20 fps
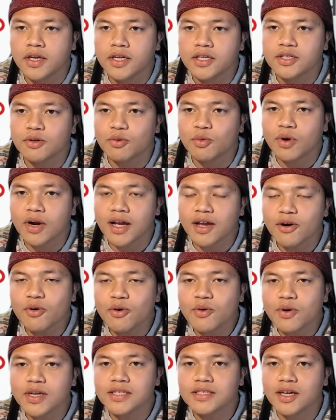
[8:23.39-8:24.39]
So what I
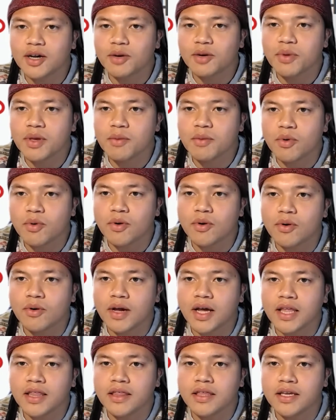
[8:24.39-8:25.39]
always tell people,
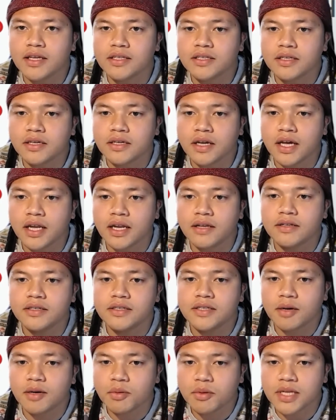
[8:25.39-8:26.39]
I think to kind of
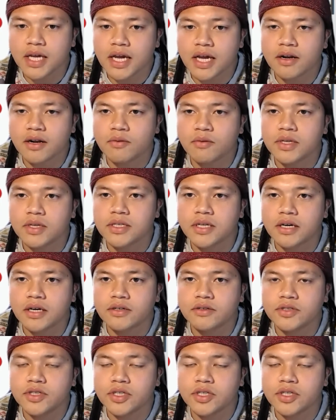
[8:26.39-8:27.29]
double down on what Dr.